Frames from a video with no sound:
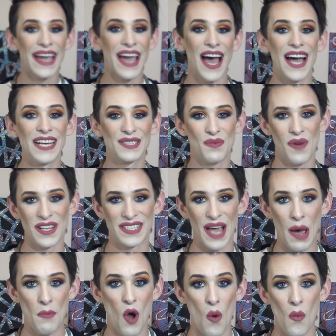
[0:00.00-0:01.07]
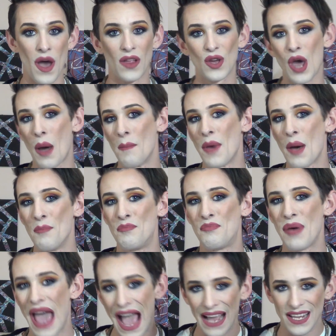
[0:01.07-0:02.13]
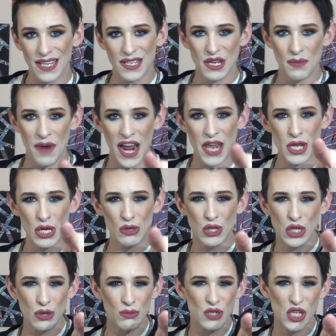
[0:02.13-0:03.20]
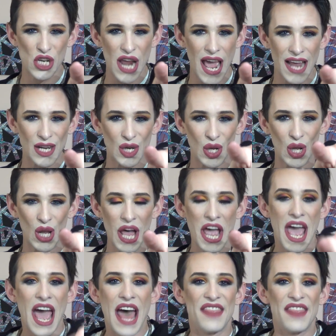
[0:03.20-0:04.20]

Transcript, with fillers: guys, what's up? Welcome back to my YouTube channel.